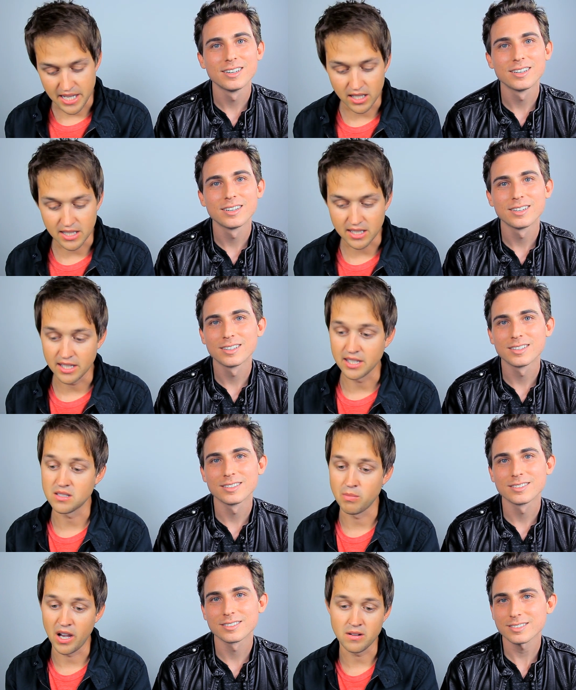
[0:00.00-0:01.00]
Speaker 1: telling
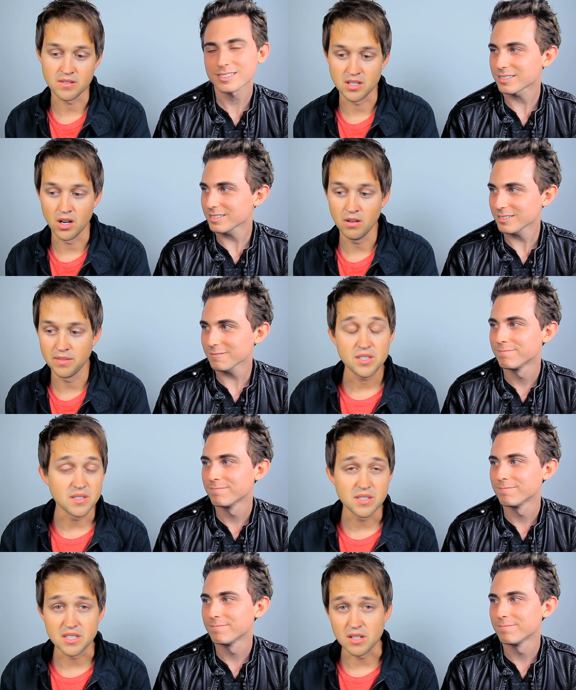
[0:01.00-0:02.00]
things about yourself
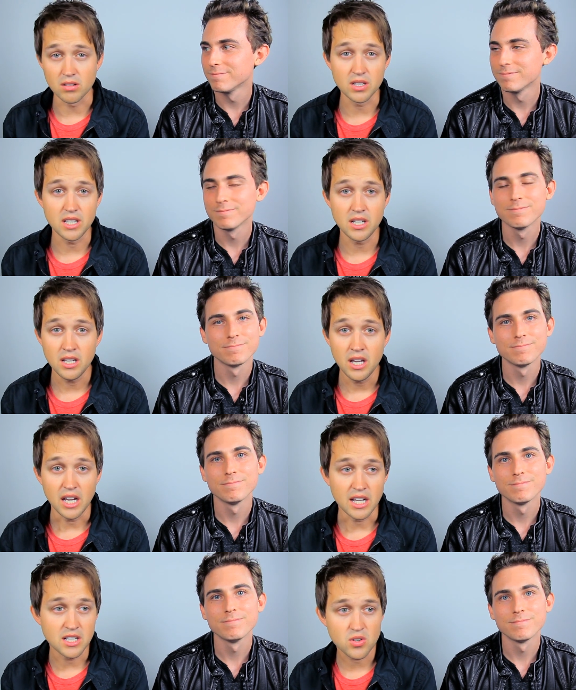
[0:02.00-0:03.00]
sincerely,
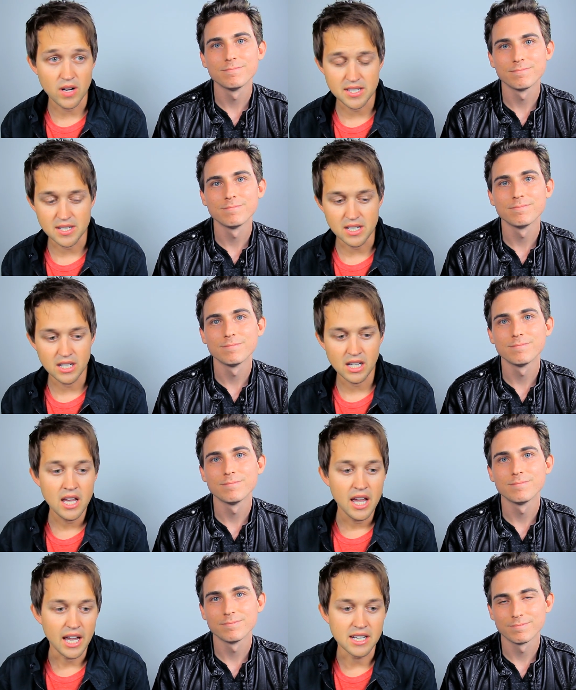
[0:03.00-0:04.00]
interesting
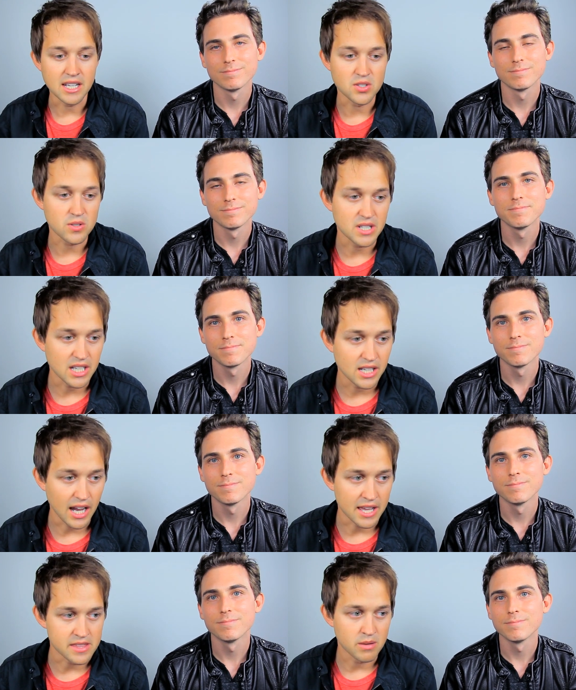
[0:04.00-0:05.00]
and
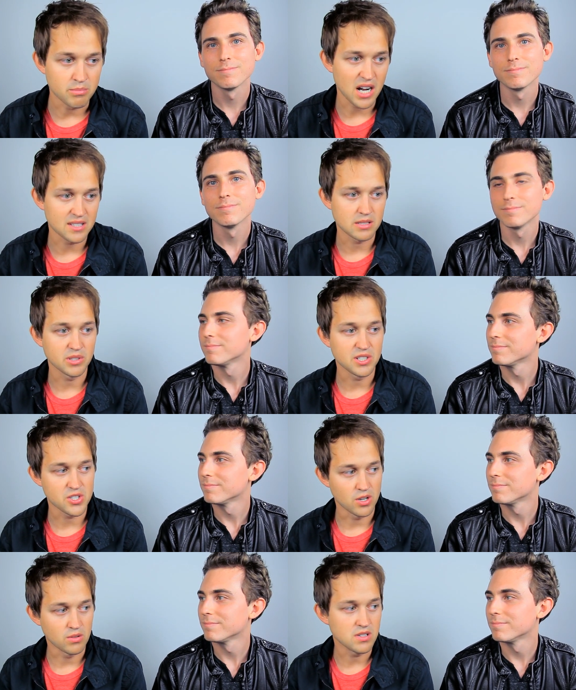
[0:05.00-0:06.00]
intriguing, and then possibly
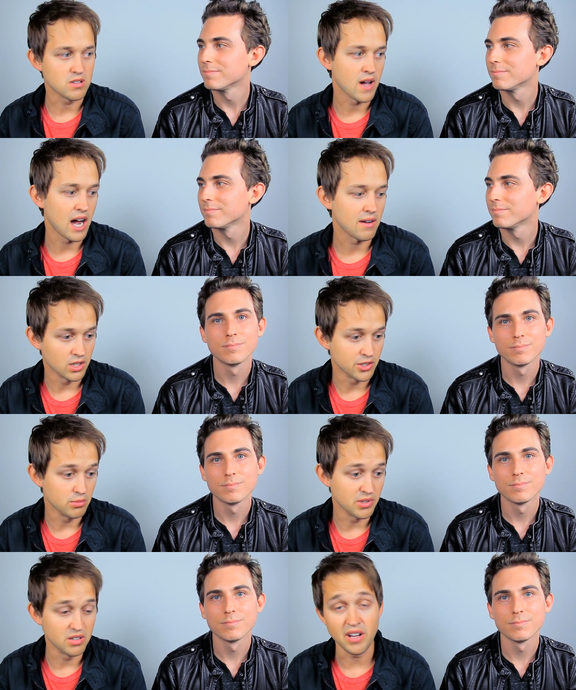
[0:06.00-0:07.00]
shows that you have a
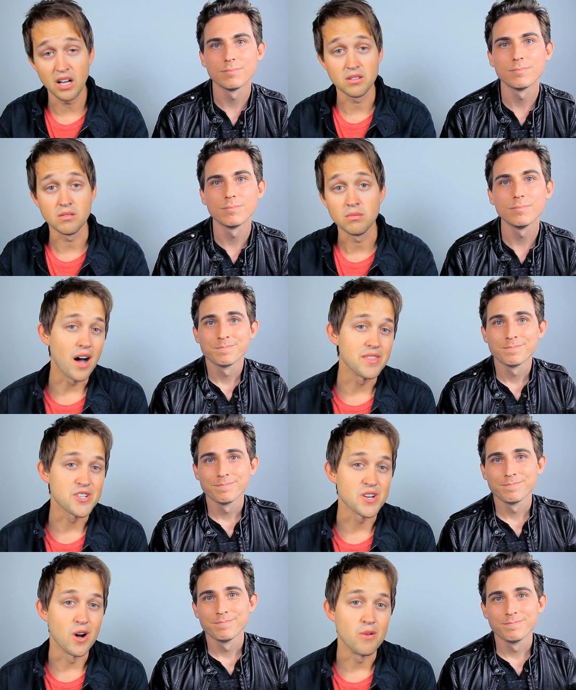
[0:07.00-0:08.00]
little bit of value. On the
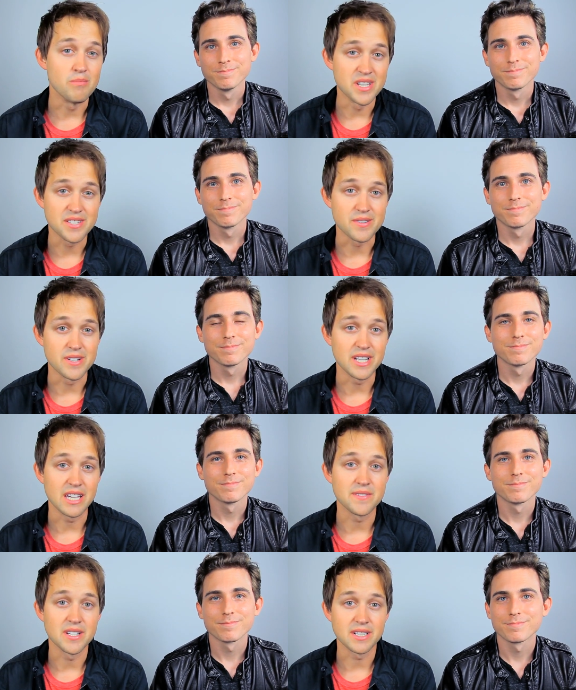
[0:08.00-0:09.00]
show, Mystery
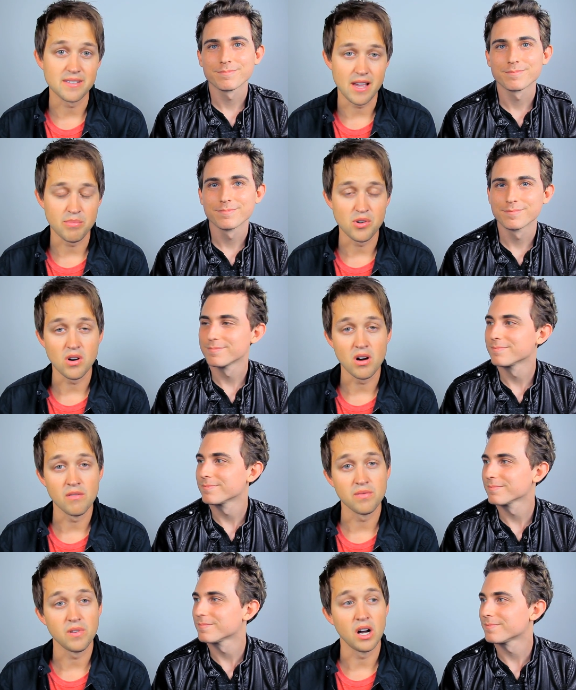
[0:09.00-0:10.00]
gives an example
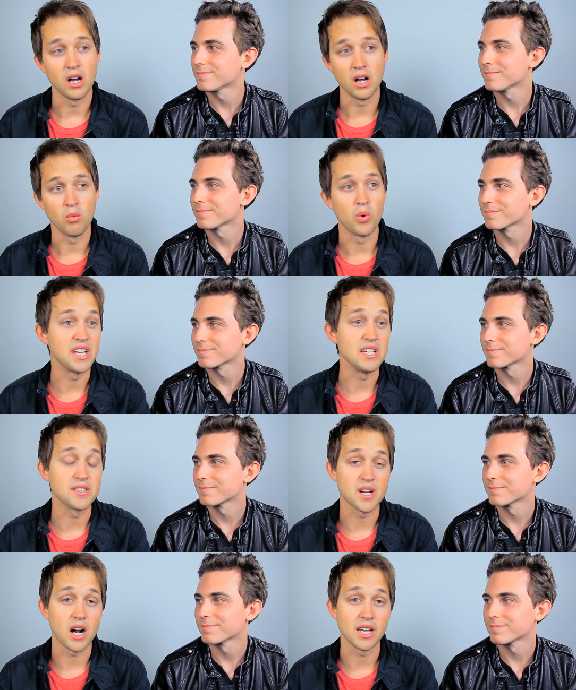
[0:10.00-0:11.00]
of when
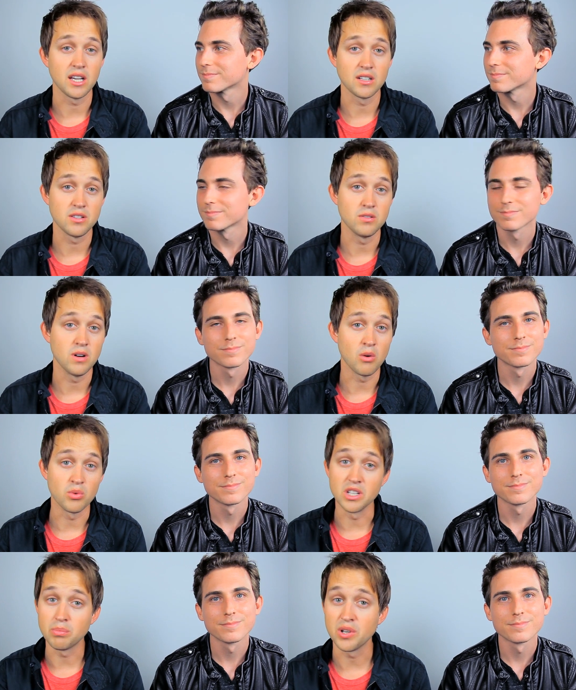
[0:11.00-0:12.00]
he's talking to a
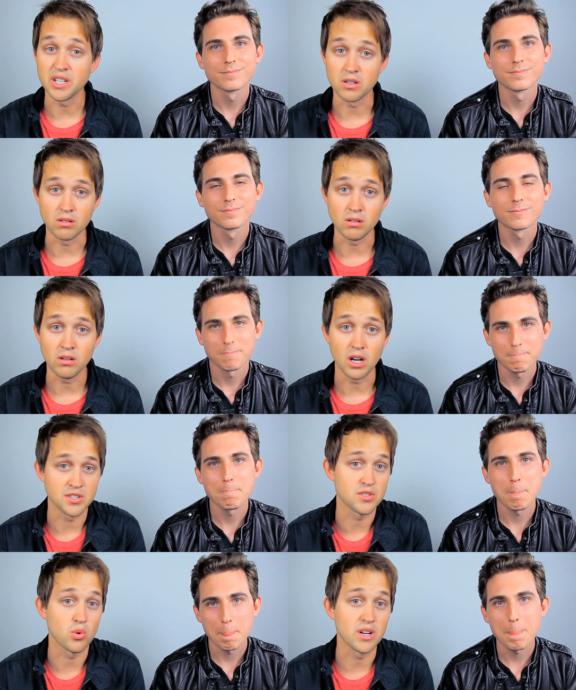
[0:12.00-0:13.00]
really pretty girl,
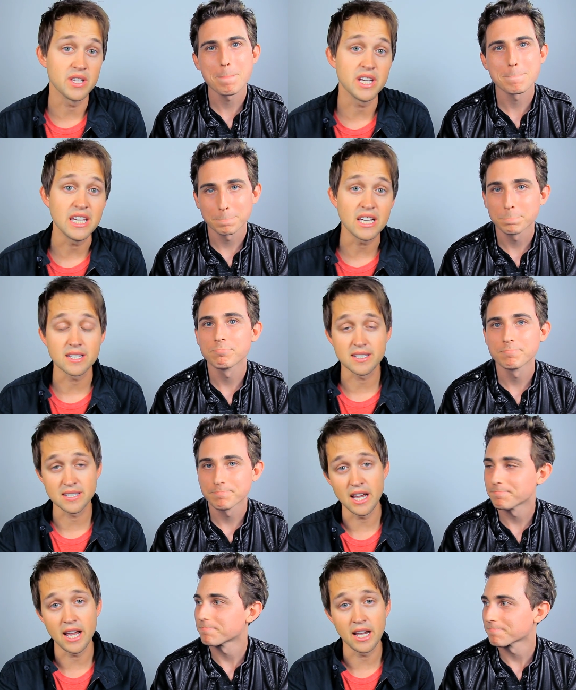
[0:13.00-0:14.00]
a story that he can
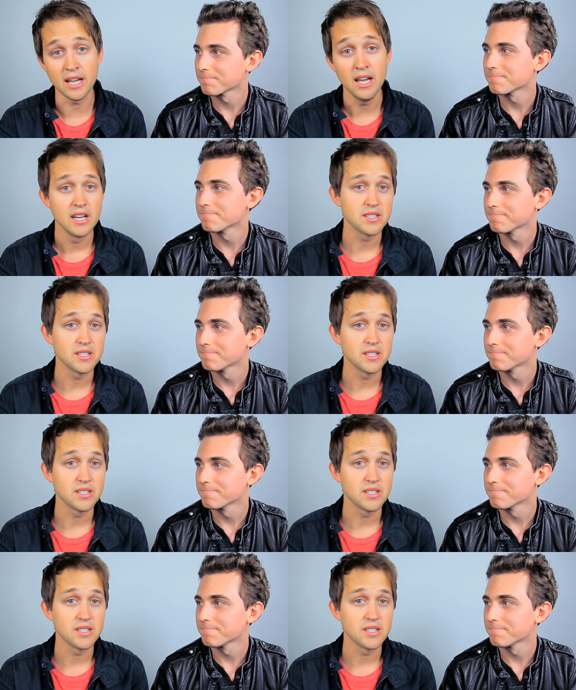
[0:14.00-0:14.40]
say